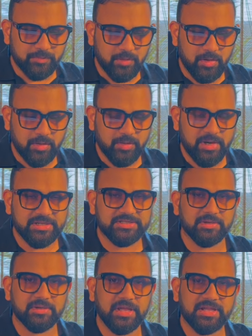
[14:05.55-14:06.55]
Alright, so
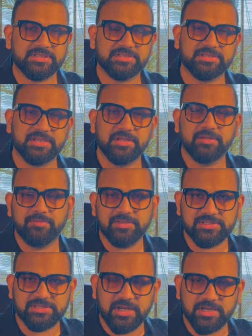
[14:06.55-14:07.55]
that scene which
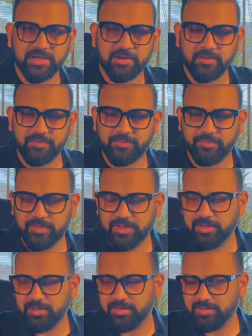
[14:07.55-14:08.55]
started off
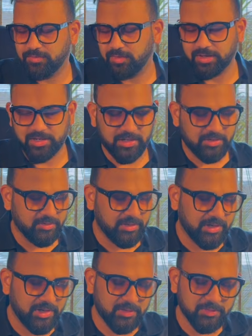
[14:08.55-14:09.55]
we wanting to
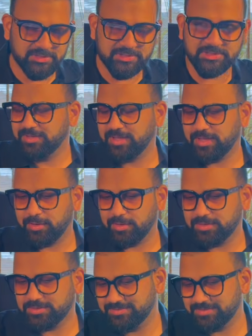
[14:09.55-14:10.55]
induce
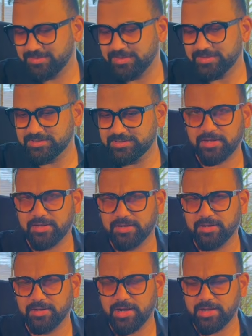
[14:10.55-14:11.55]
chaos is
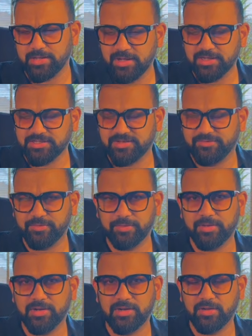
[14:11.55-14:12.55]
ready. I just have to
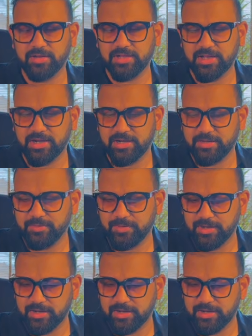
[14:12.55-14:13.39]
put it on the edit, but